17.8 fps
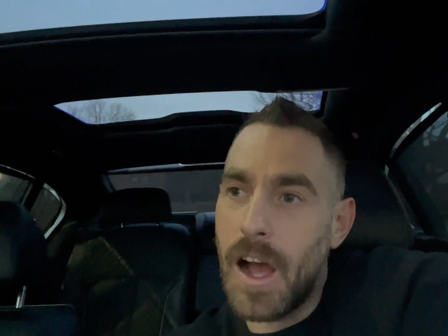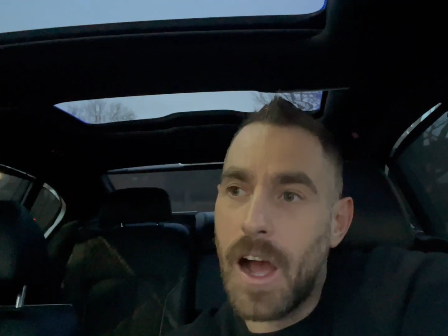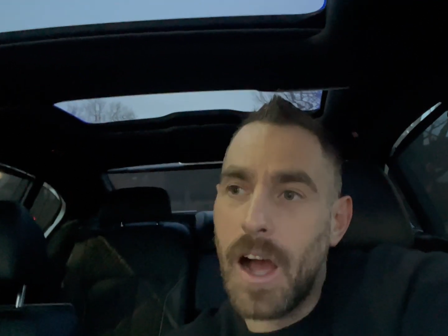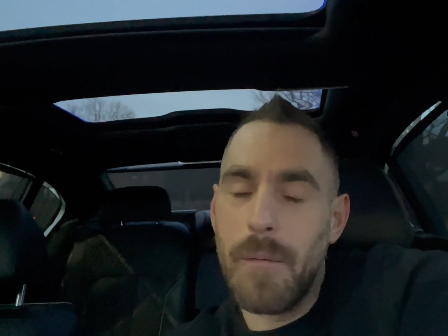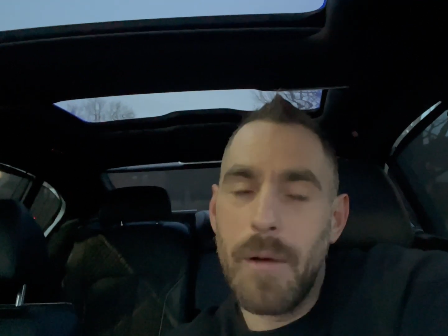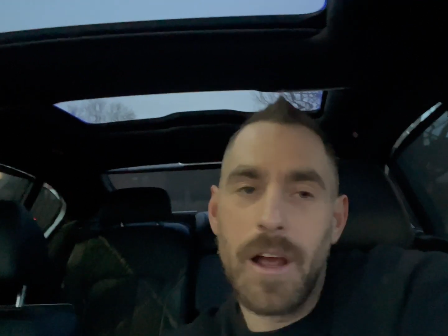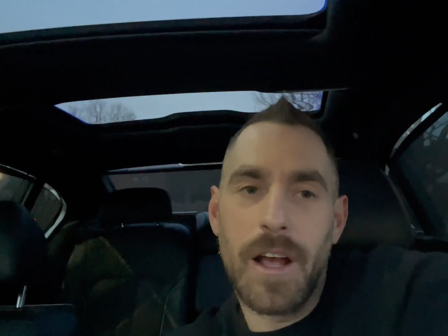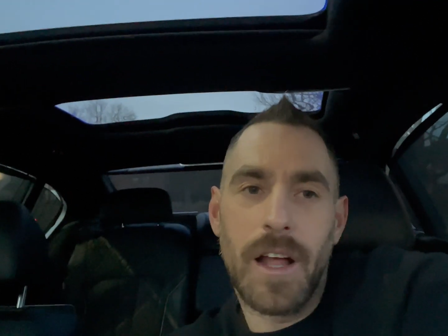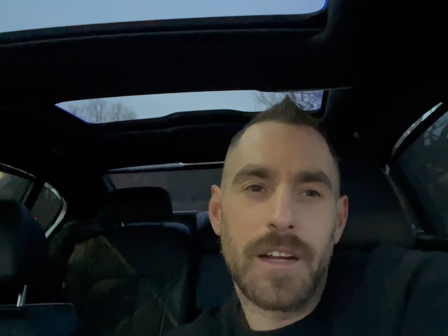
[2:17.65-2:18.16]
I
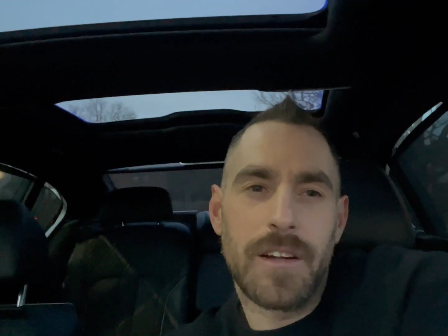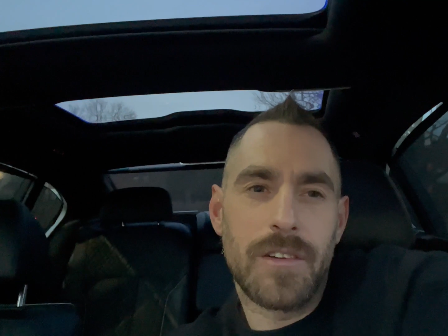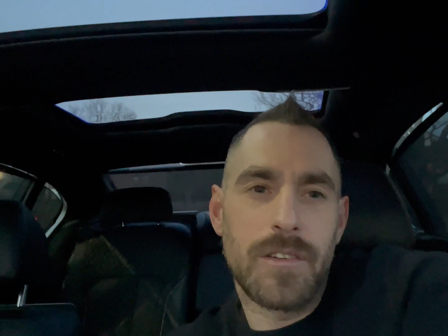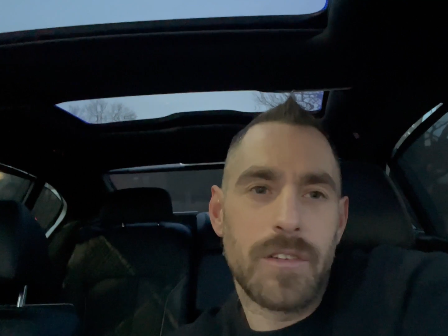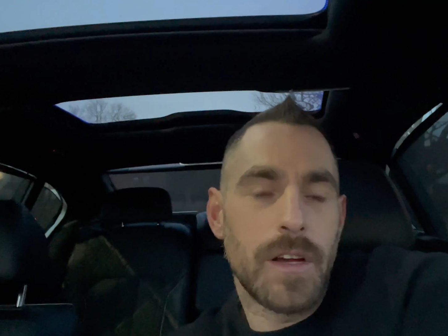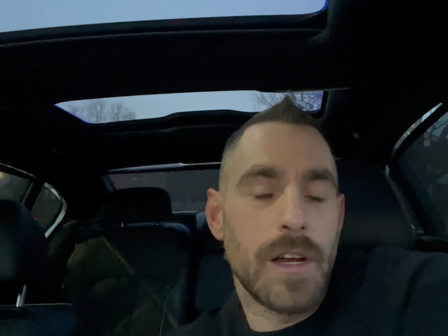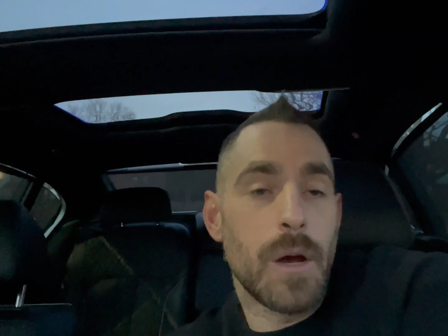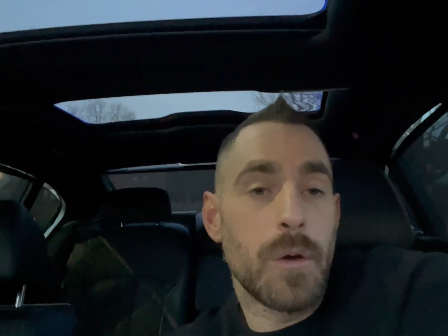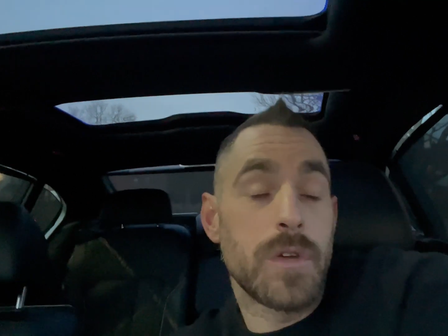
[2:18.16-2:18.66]
like to
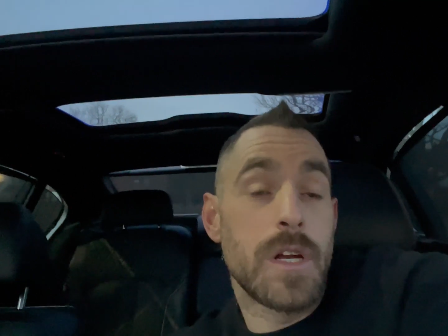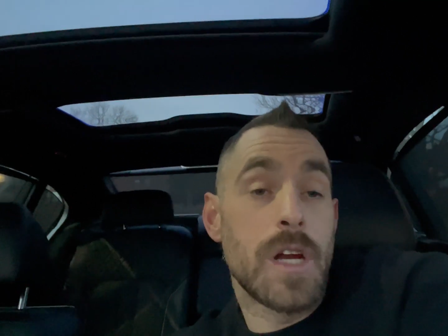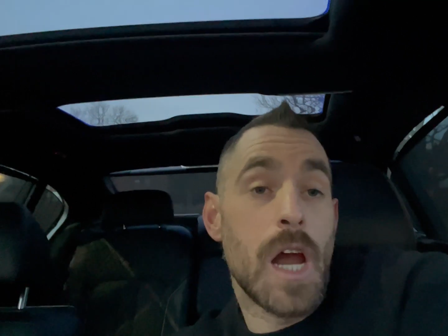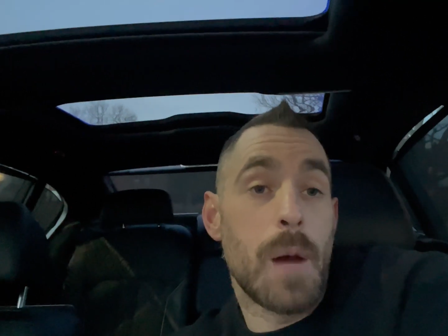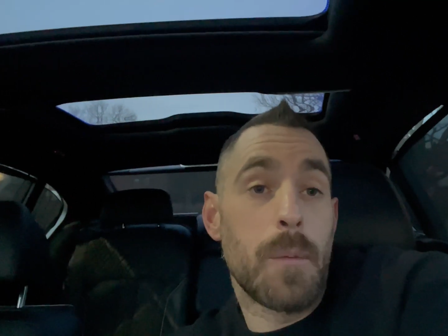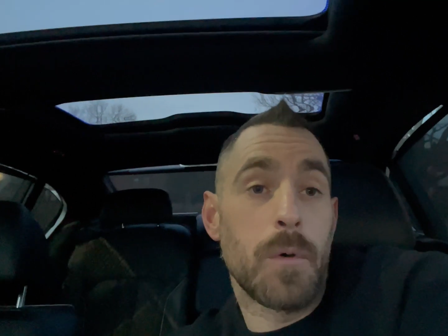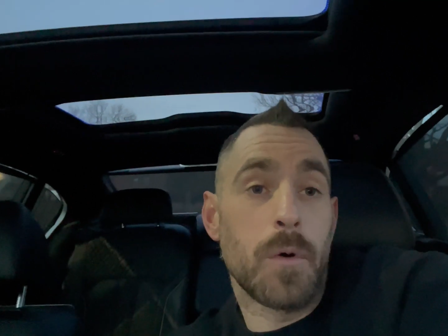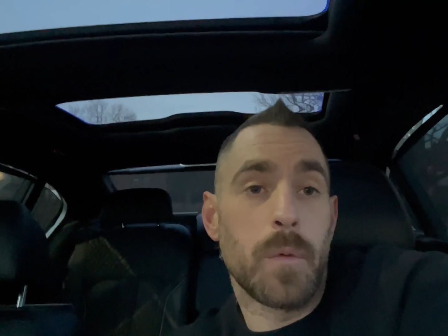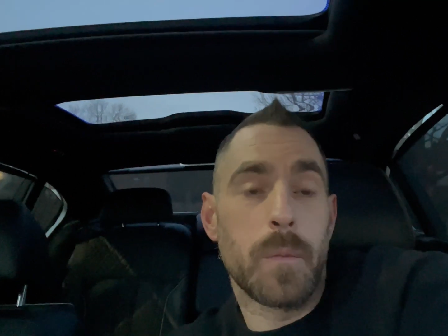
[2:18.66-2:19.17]
say I was
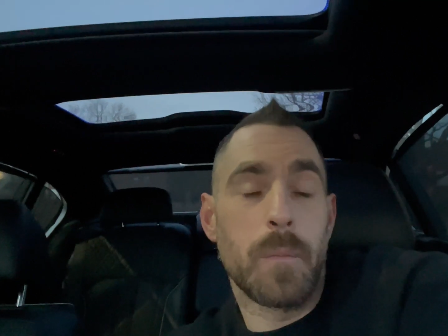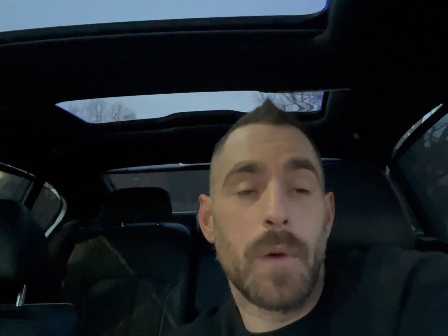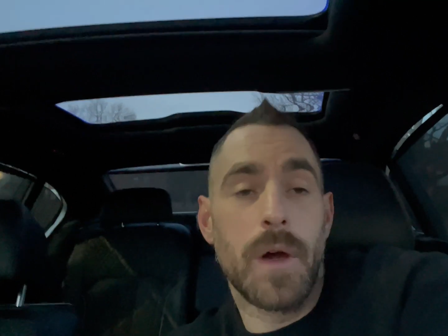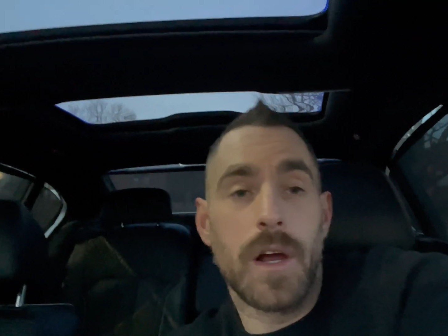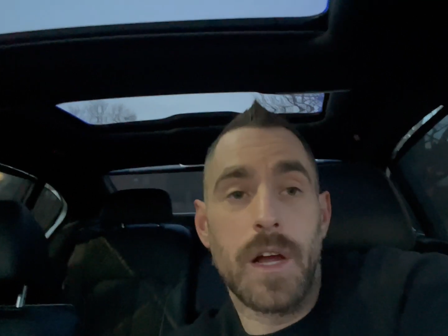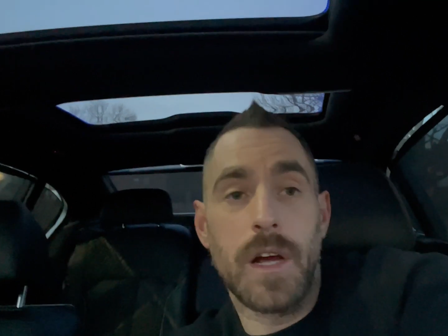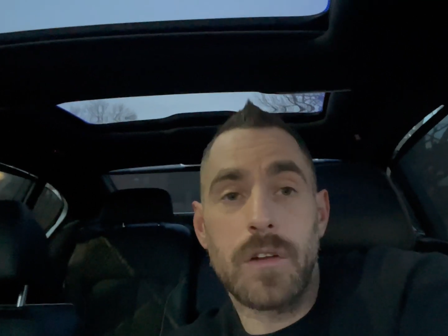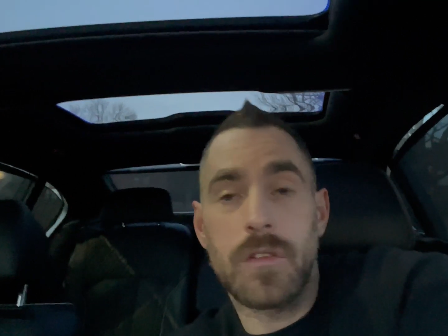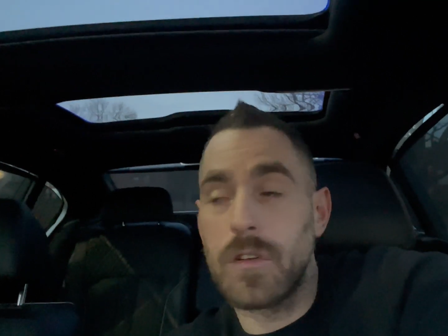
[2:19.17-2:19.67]
enamored with
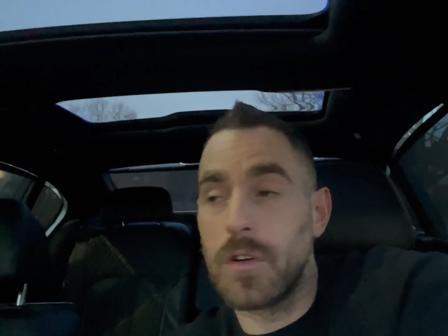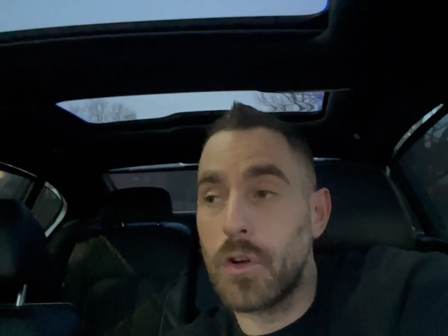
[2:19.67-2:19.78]
my ex,